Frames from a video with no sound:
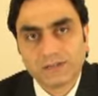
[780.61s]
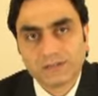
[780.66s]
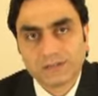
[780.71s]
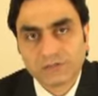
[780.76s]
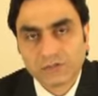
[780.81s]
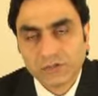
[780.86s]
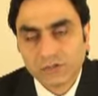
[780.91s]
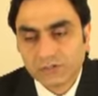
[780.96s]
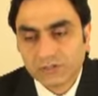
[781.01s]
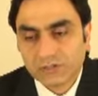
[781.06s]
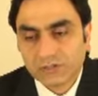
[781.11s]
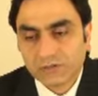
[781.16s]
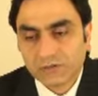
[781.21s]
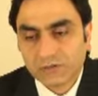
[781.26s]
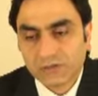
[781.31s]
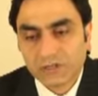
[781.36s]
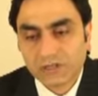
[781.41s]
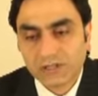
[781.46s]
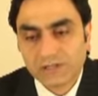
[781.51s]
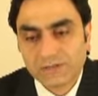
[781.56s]
returning to
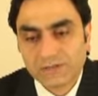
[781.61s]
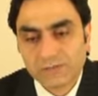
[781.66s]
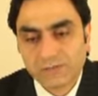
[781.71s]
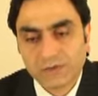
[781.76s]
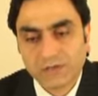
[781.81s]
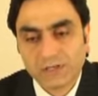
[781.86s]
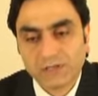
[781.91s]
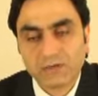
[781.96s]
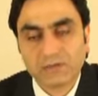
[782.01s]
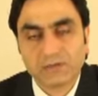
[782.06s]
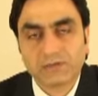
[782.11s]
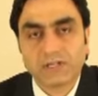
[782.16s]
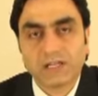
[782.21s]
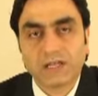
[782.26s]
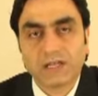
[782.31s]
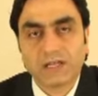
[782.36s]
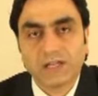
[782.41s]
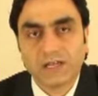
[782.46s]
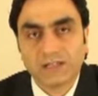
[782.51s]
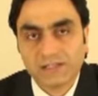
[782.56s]
Allah subhanahu wa
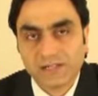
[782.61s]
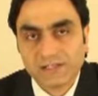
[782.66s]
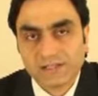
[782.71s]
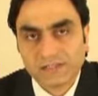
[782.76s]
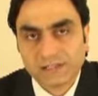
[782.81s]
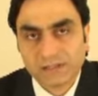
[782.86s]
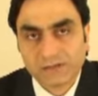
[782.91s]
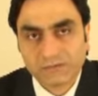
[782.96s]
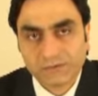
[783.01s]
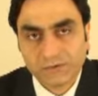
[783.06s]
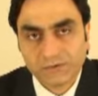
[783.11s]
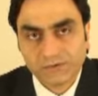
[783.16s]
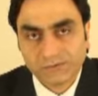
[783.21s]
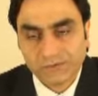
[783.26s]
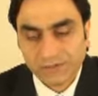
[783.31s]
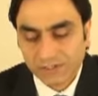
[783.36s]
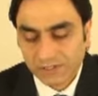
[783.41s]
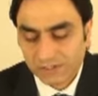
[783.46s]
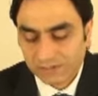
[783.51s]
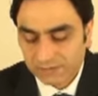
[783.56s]
ta'ala and asking for
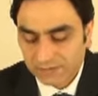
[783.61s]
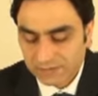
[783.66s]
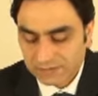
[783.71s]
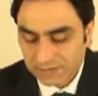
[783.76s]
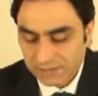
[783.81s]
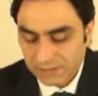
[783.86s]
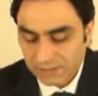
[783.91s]
forgiveness.